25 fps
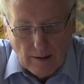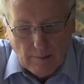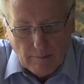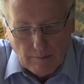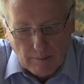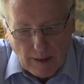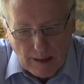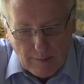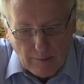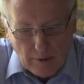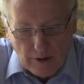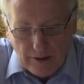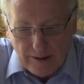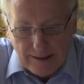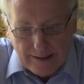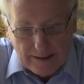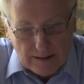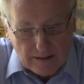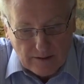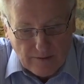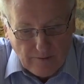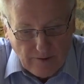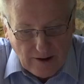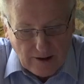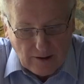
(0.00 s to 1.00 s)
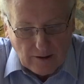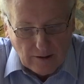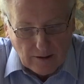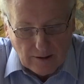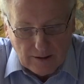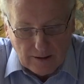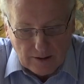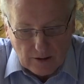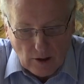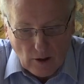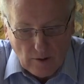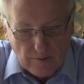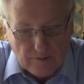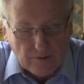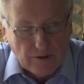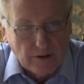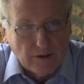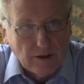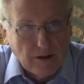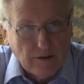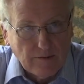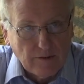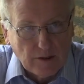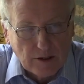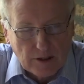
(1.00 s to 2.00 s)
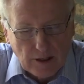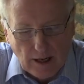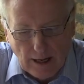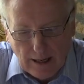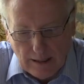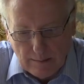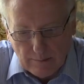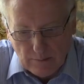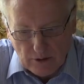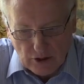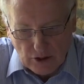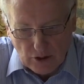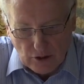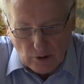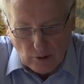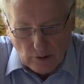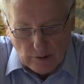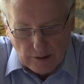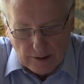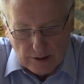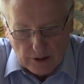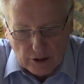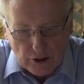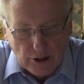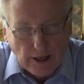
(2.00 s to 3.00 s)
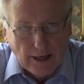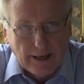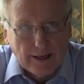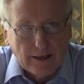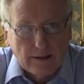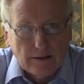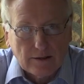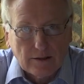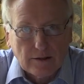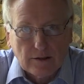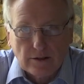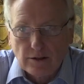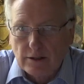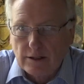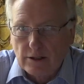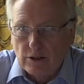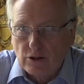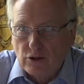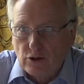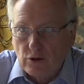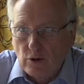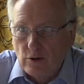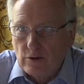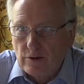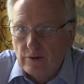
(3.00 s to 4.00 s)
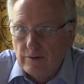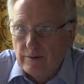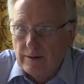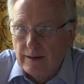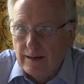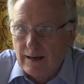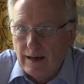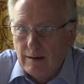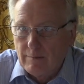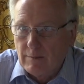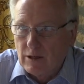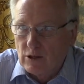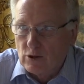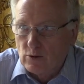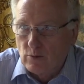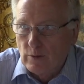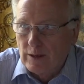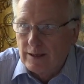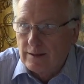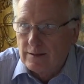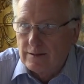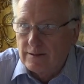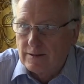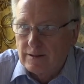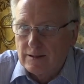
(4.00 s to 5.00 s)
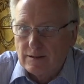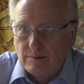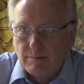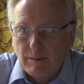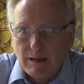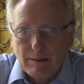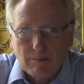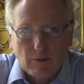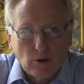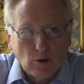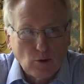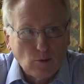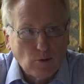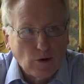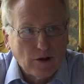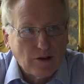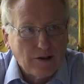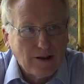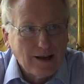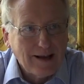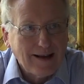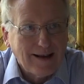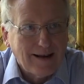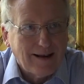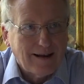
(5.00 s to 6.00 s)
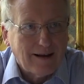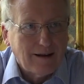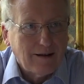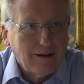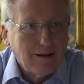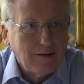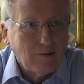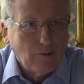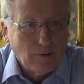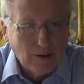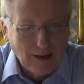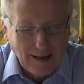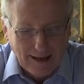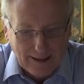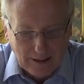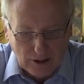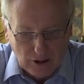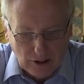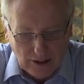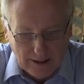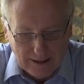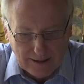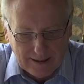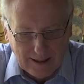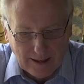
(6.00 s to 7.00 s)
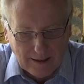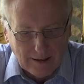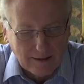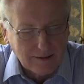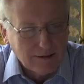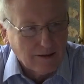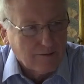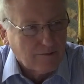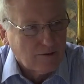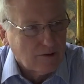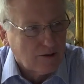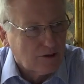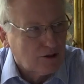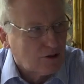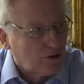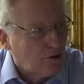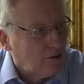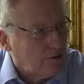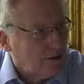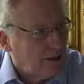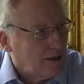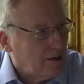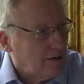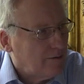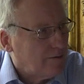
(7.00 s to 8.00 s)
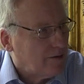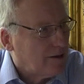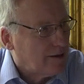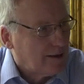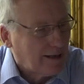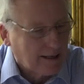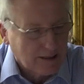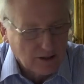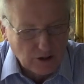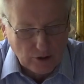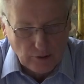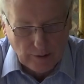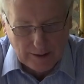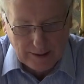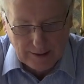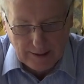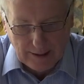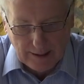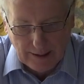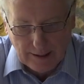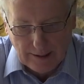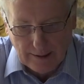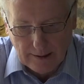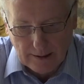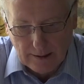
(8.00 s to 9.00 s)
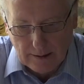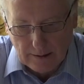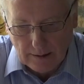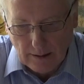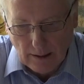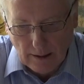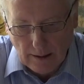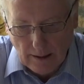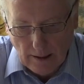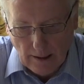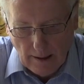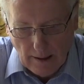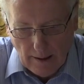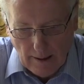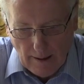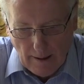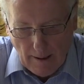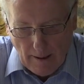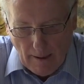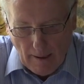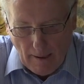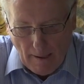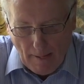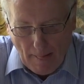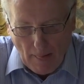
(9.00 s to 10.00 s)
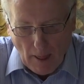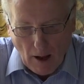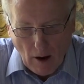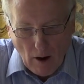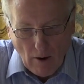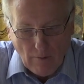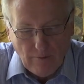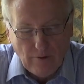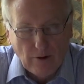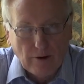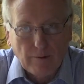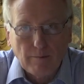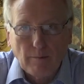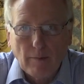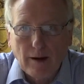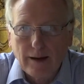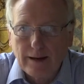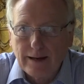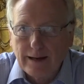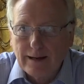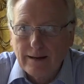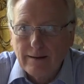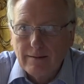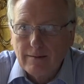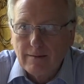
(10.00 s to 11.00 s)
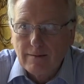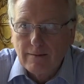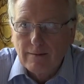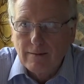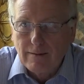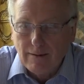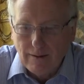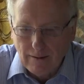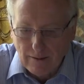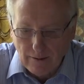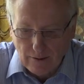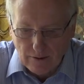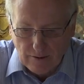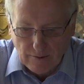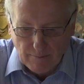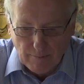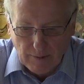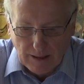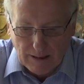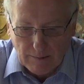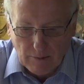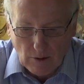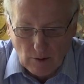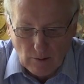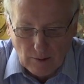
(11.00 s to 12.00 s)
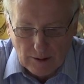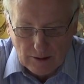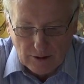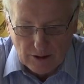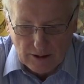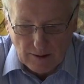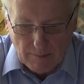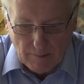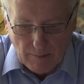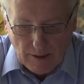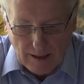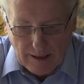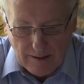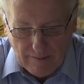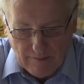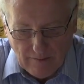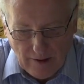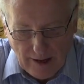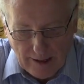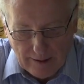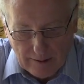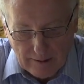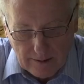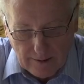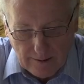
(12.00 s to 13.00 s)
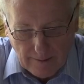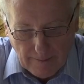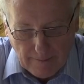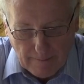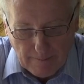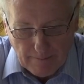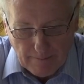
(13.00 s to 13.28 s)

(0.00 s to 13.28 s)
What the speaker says: Memory is fickle, and often over time stories change. It's extraordinary how much witnesses, people who were there, will actually tell a different story over the next 20 years. Offered money, a lot of people will simply invent.